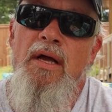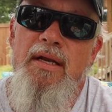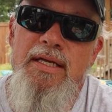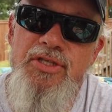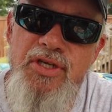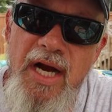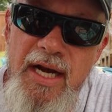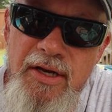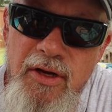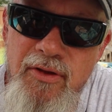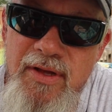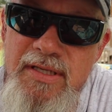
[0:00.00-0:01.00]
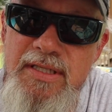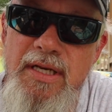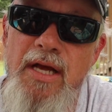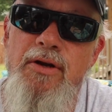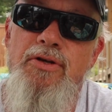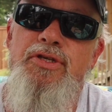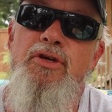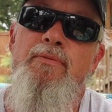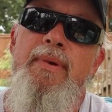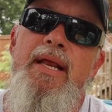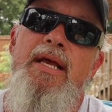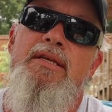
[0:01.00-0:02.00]
Let's try to do this in under 2
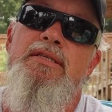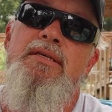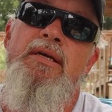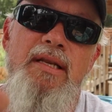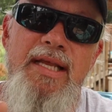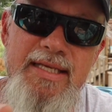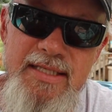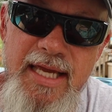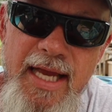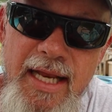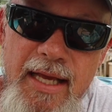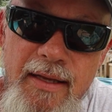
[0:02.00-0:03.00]
minutes. Let's get it.